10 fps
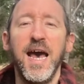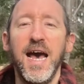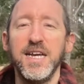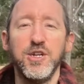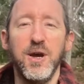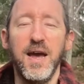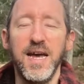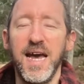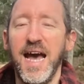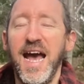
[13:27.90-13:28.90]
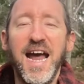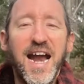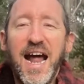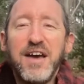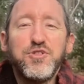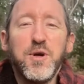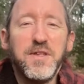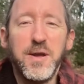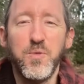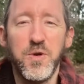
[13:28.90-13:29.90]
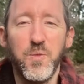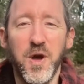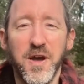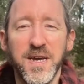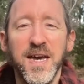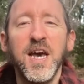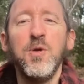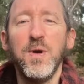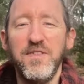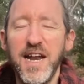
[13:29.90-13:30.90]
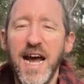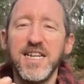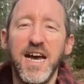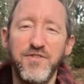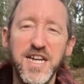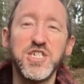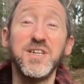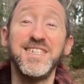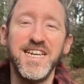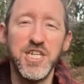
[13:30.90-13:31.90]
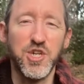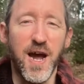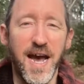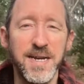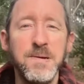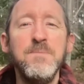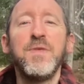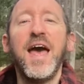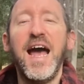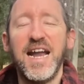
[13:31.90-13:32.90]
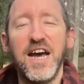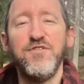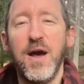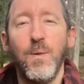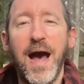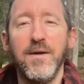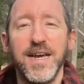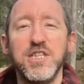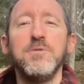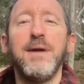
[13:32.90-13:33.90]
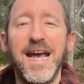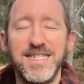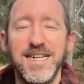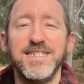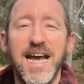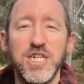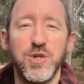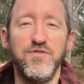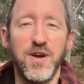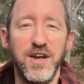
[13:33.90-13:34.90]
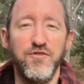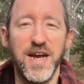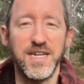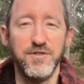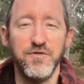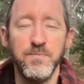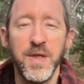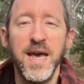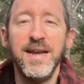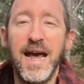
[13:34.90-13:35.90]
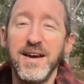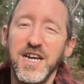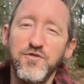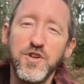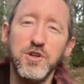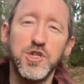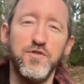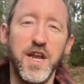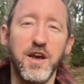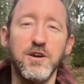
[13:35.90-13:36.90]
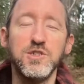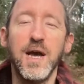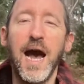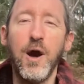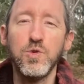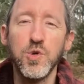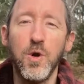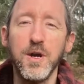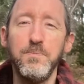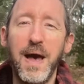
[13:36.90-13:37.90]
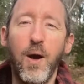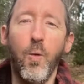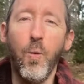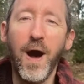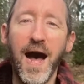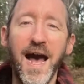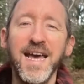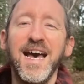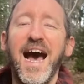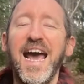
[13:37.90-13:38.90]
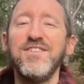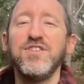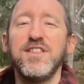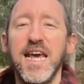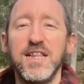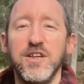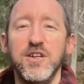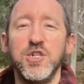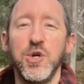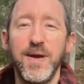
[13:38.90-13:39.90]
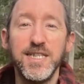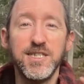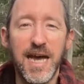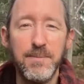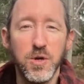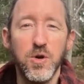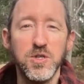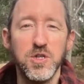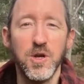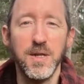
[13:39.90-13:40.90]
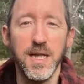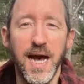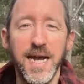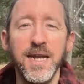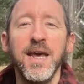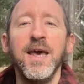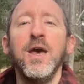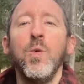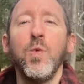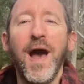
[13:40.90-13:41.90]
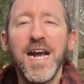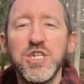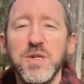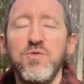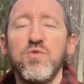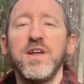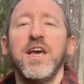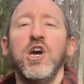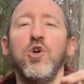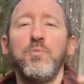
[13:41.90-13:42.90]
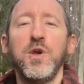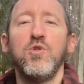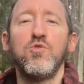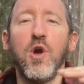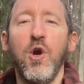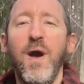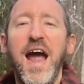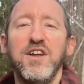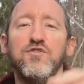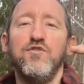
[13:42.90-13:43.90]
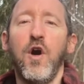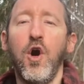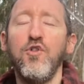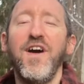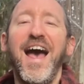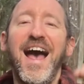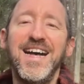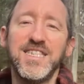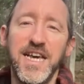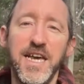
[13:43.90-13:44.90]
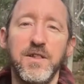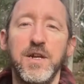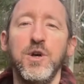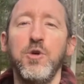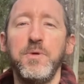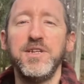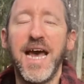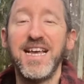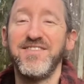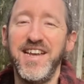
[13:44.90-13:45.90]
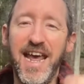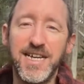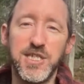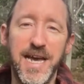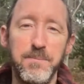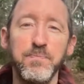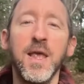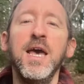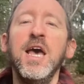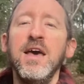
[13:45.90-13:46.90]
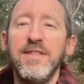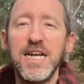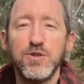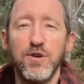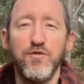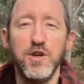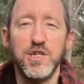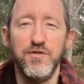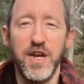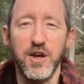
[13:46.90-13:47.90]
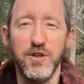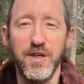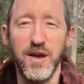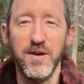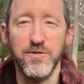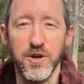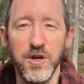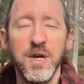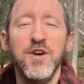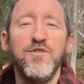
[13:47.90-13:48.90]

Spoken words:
And I thought it wouldn't work. But then I eventually did try it, and I found, wow, it's amazing. It's actually very effective. Now, in future videos, I'll talk about why I even think that doing some courses online will actually really help you grow and evolve as a healer. It'll help you take the next step. That's for a future video, though.